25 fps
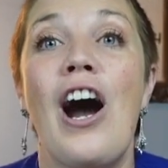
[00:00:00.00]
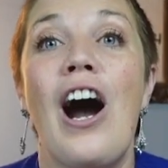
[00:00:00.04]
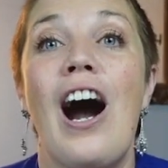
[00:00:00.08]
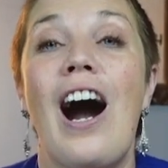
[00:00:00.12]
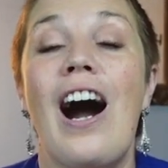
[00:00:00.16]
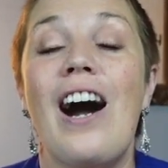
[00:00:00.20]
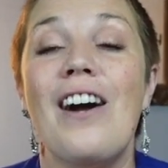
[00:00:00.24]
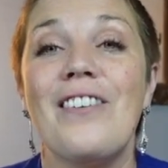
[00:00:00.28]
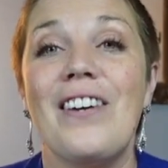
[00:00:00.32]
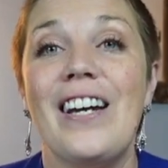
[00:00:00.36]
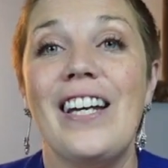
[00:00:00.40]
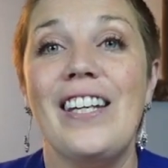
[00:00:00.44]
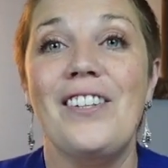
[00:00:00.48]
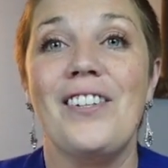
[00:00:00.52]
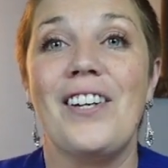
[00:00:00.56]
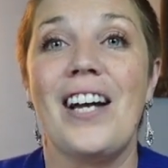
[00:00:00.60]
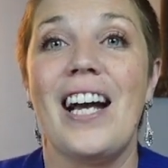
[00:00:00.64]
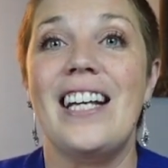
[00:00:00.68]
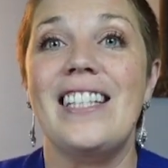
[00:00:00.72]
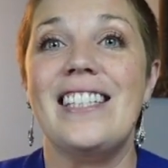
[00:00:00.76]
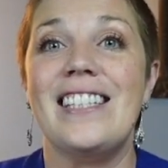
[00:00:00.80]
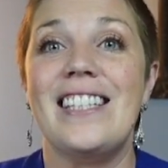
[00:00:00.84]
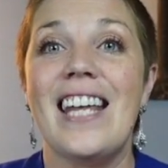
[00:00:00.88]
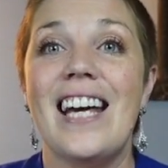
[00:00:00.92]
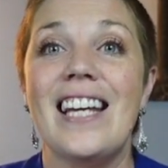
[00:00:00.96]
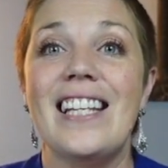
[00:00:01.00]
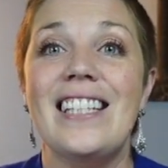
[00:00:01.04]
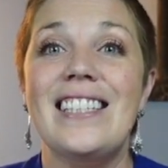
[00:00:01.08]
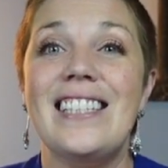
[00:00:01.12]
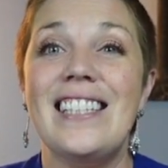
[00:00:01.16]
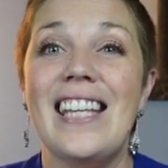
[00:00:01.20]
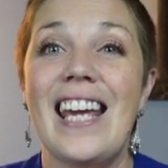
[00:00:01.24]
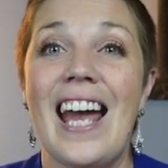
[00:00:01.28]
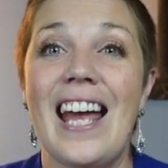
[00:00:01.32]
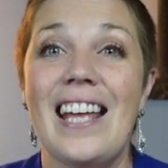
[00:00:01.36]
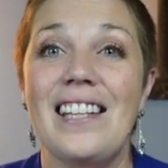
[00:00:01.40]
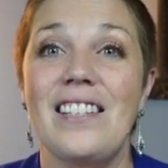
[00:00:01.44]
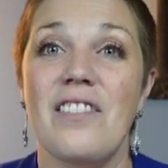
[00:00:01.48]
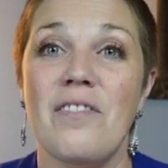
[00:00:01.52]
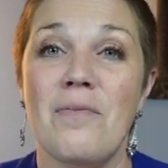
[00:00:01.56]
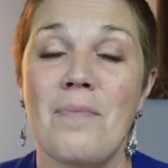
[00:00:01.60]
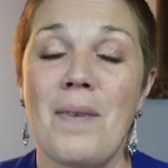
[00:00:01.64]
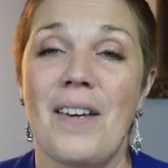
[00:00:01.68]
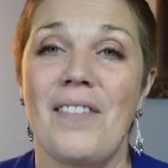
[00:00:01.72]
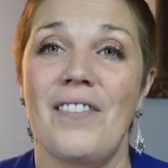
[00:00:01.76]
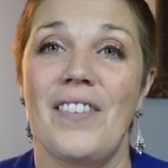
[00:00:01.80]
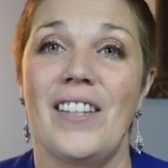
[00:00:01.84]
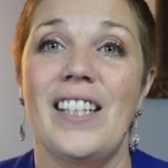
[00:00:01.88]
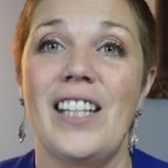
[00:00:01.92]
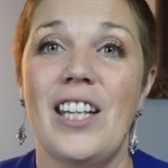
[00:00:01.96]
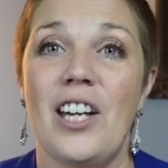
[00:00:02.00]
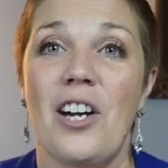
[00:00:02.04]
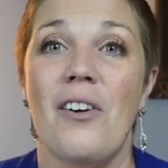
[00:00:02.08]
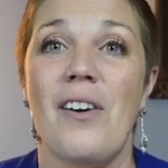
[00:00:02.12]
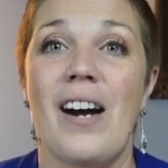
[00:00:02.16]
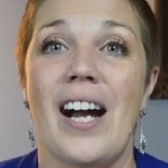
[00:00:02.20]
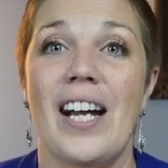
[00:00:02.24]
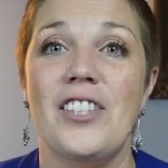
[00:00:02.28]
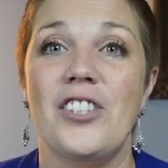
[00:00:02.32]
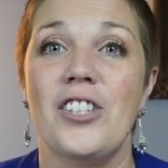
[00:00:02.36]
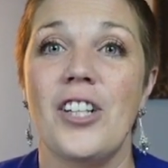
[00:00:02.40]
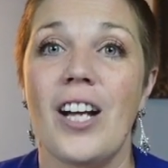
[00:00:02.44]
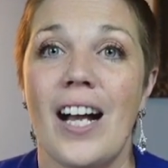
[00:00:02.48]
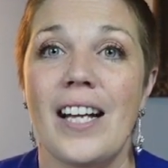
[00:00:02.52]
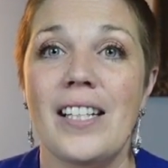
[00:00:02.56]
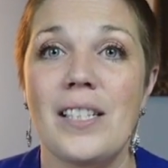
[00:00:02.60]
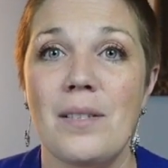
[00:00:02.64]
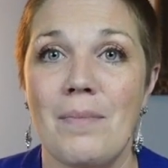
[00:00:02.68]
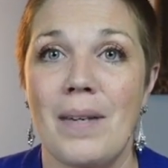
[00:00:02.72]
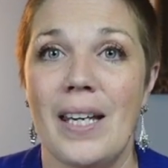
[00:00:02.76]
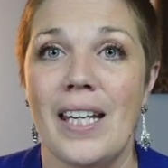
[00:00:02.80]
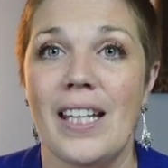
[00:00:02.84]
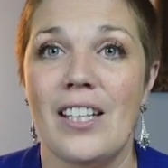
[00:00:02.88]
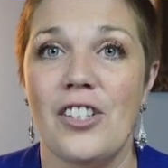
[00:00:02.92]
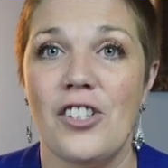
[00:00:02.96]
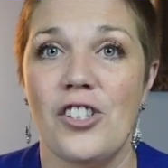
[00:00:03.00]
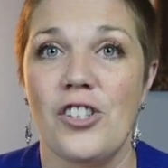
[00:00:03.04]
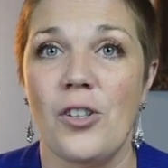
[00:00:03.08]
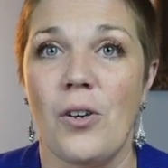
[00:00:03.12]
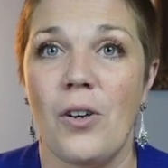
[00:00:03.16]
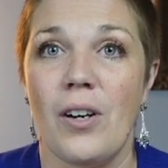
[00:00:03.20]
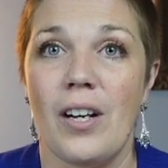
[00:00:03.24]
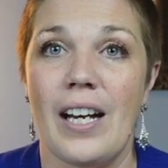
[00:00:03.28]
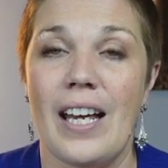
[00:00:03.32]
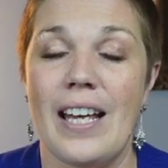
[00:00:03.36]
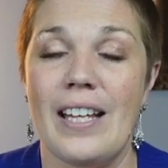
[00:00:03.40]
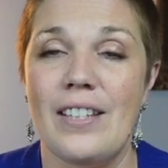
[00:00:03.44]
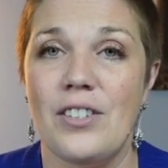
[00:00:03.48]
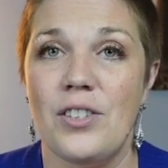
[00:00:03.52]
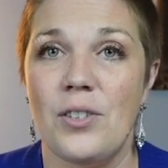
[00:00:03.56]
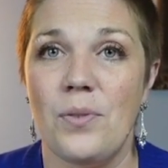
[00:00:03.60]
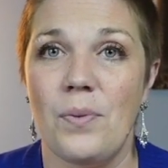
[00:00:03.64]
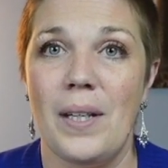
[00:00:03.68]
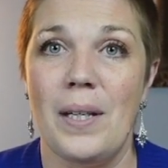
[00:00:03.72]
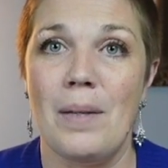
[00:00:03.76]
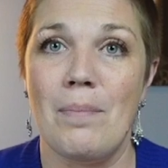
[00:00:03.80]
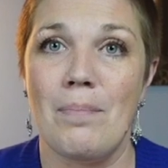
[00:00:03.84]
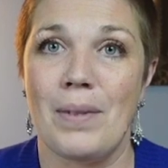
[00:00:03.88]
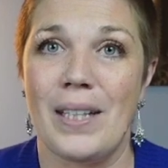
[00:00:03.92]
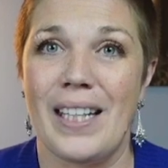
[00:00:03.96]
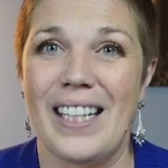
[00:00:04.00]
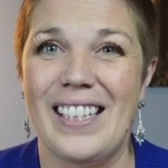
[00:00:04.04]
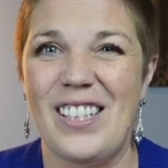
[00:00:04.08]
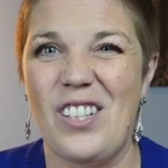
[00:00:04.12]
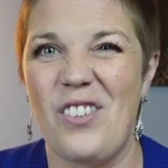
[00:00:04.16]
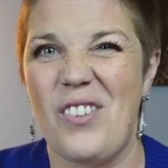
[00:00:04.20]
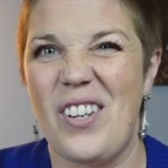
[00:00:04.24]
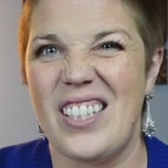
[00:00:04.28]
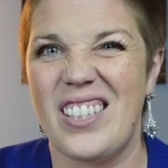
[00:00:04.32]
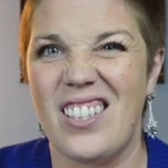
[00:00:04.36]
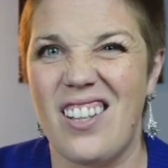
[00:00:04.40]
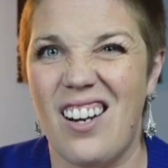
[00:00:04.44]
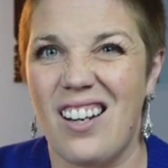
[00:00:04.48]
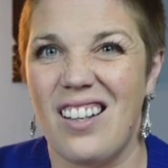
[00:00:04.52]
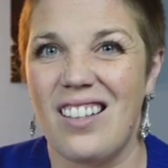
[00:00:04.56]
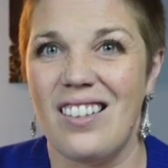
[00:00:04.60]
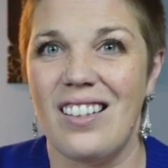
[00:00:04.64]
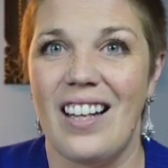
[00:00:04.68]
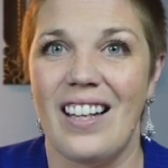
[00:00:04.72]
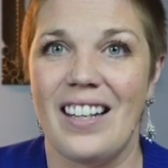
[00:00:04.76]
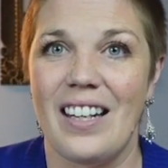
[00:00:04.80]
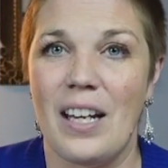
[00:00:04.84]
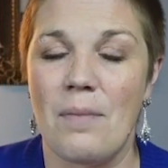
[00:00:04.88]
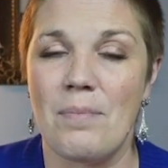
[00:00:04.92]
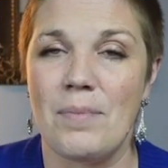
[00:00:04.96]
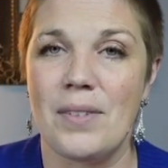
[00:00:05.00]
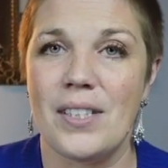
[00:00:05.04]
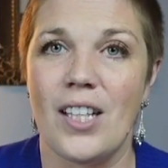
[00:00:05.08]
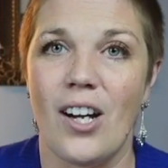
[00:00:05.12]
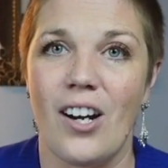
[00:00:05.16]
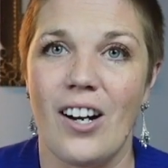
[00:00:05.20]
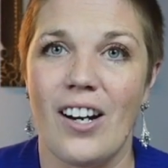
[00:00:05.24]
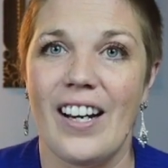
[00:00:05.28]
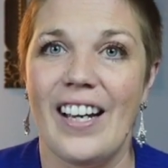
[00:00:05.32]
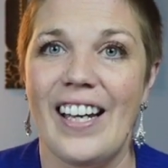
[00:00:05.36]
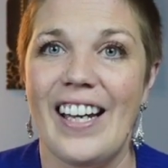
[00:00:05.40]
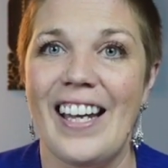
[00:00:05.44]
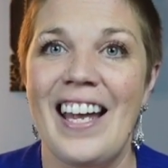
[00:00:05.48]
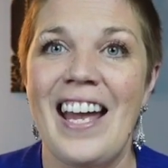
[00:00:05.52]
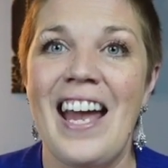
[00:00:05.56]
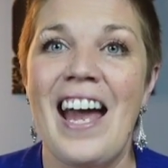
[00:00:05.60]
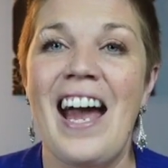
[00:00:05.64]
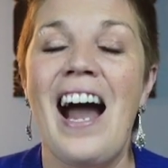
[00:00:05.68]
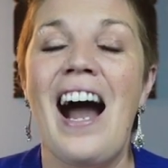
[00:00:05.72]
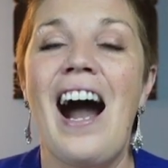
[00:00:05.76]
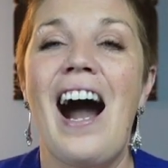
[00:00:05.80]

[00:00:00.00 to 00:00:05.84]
All right, you guys, that is the end of my video. I tried to make it short and sweet, but I know I talk a lot, I'm sorry.